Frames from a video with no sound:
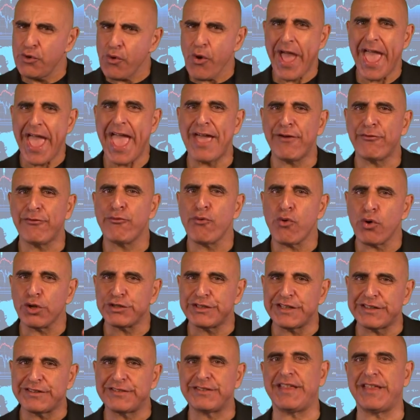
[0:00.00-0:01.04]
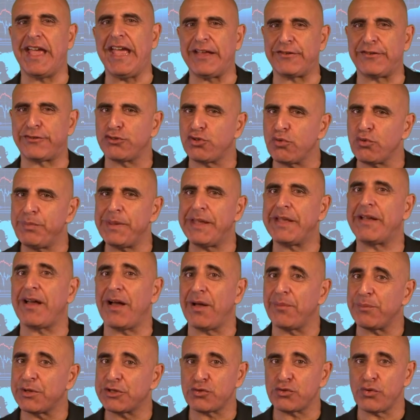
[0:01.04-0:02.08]
you have what it takes to
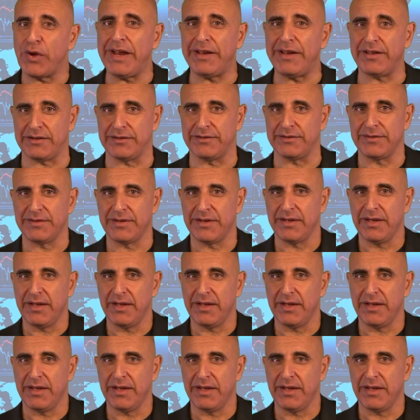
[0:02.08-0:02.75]
become a trader?